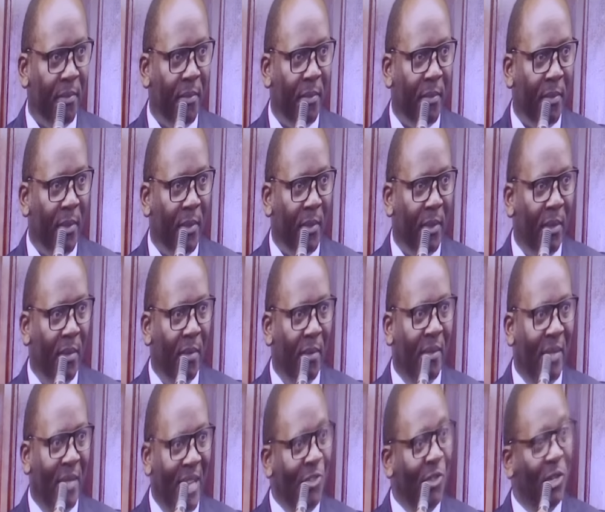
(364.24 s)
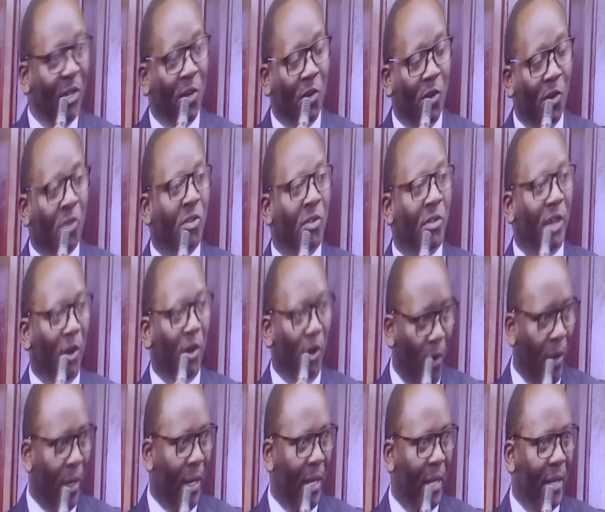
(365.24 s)
They actually go to the core
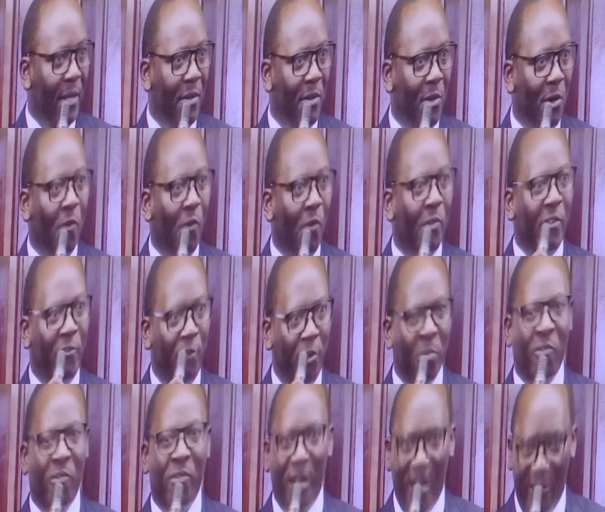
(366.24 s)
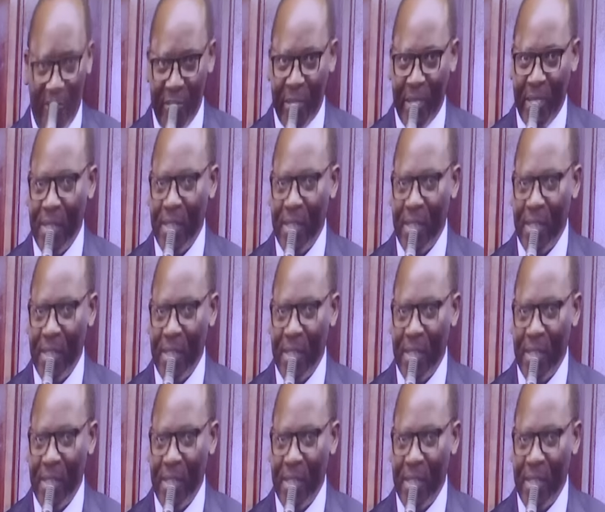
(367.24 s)
of the form of government.